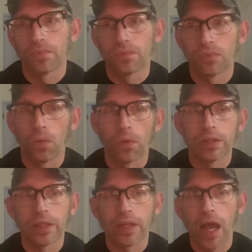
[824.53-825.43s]
horse
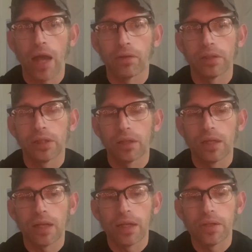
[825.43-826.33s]
and carriage
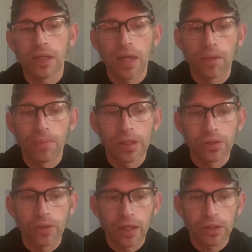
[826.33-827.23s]
thing that you can get a picture
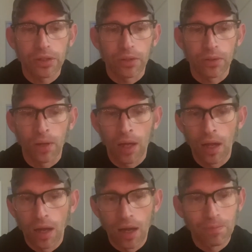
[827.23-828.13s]
next to.
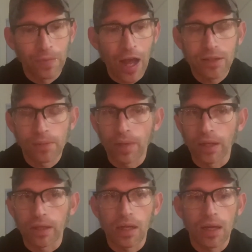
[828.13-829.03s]
That's about
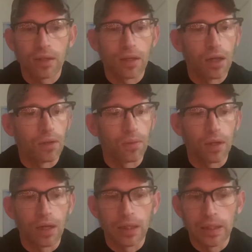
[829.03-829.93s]
it, though.
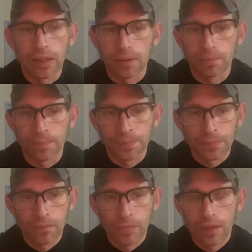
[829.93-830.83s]

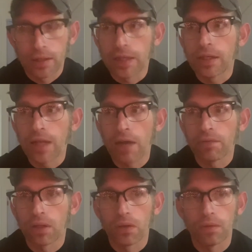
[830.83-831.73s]
They did have a
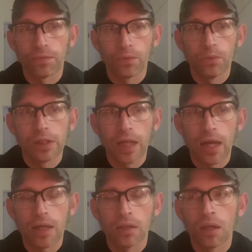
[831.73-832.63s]
little food
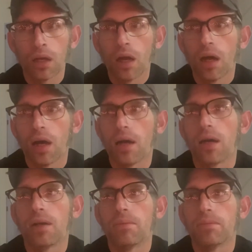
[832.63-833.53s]
stand.
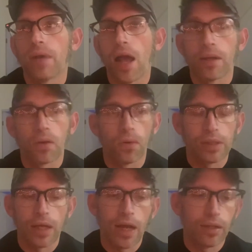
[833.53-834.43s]
And of course
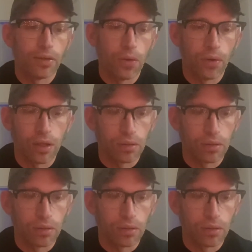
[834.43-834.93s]
they had the donut